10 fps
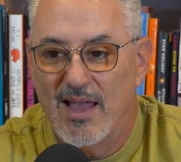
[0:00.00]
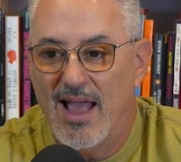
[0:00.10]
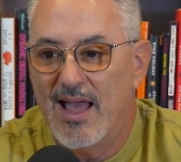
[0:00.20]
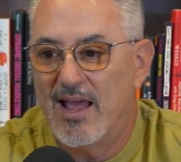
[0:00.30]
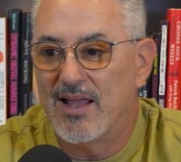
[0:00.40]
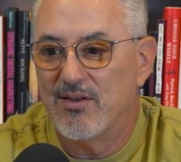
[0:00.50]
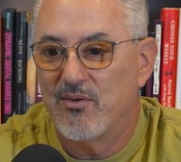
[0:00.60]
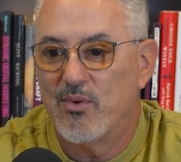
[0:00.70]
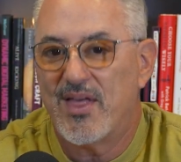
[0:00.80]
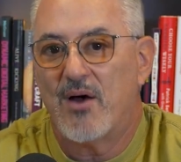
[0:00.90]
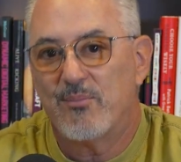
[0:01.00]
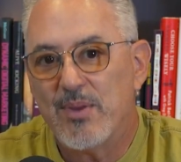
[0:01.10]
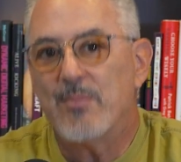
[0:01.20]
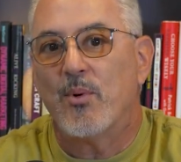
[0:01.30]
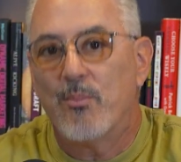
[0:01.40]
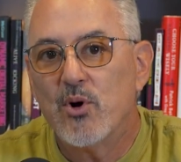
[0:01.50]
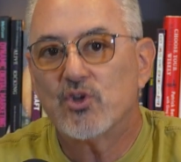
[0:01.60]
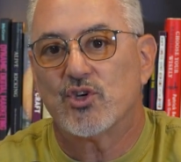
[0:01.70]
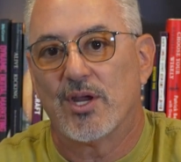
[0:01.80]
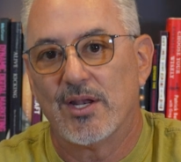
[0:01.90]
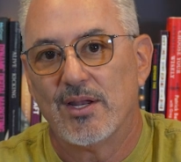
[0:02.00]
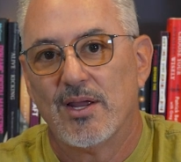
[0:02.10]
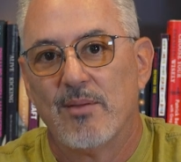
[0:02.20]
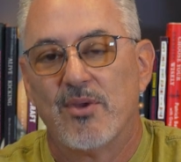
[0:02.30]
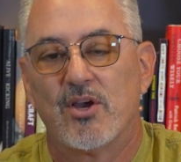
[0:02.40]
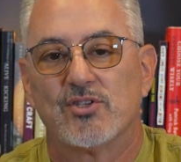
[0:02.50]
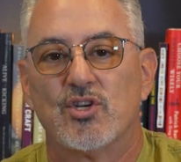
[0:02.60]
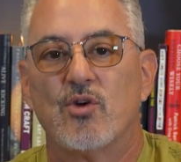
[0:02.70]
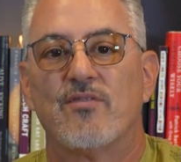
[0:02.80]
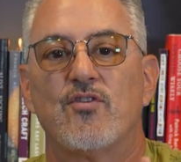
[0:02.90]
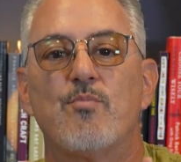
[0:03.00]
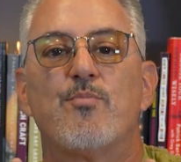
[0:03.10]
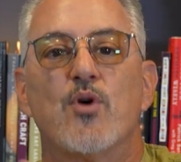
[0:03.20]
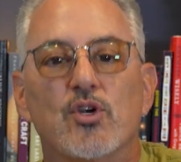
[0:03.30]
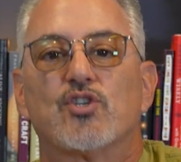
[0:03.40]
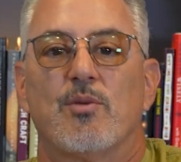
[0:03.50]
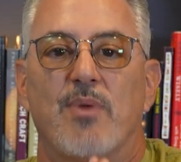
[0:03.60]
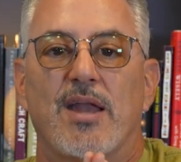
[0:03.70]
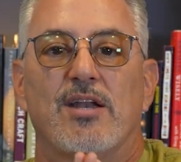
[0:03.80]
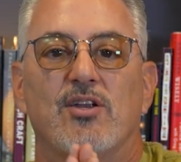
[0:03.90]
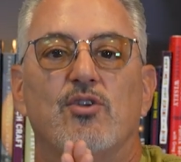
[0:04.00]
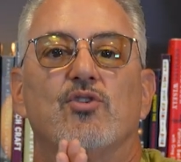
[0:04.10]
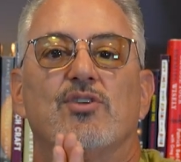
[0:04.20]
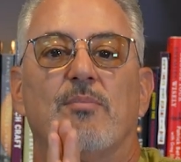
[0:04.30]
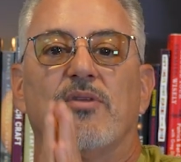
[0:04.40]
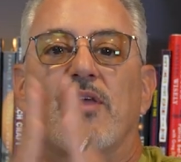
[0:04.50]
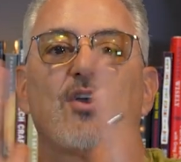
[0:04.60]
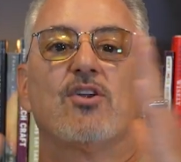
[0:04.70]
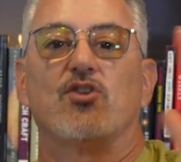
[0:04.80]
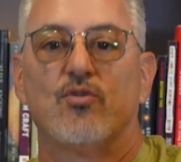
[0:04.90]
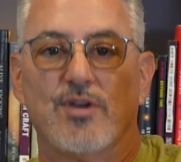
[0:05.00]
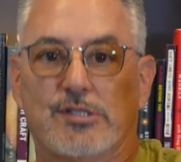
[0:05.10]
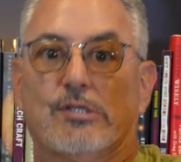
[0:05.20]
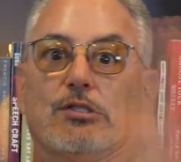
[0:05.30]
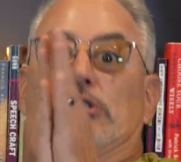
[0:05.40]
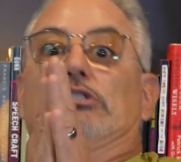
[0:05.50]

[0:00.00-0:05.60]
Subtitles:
and without people pushing, because, if you push somebody to do something, they're going to do this,